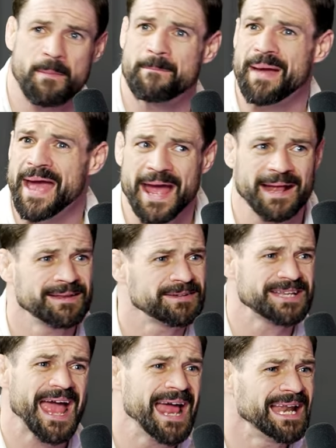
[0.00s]
The anything, band yeah.
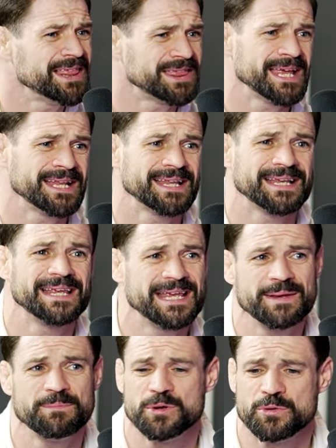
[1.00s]
is anything to
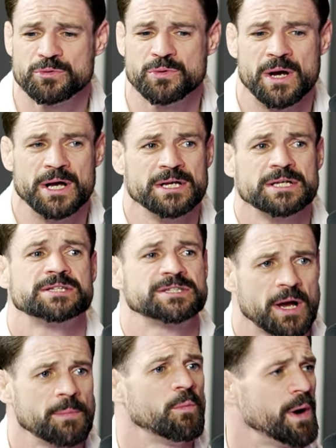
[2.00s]
keep you
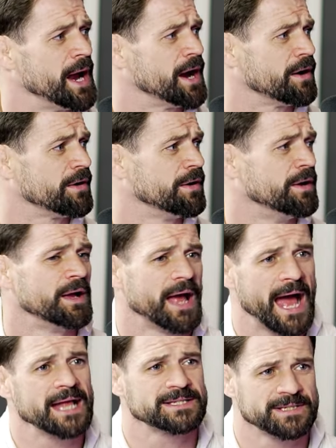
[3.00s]
somewhere
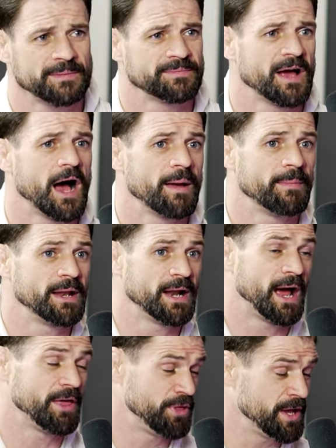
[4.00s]
at some time.
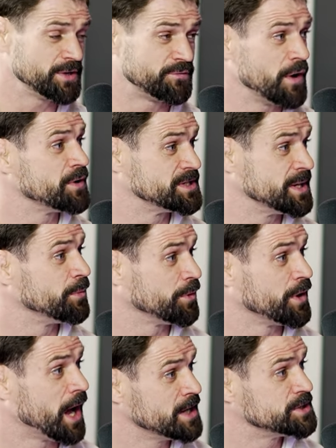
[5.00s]
And I think it's very
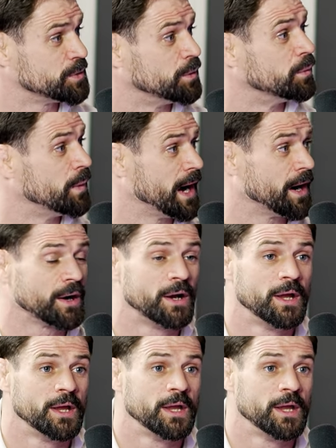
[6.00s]
similar in high school where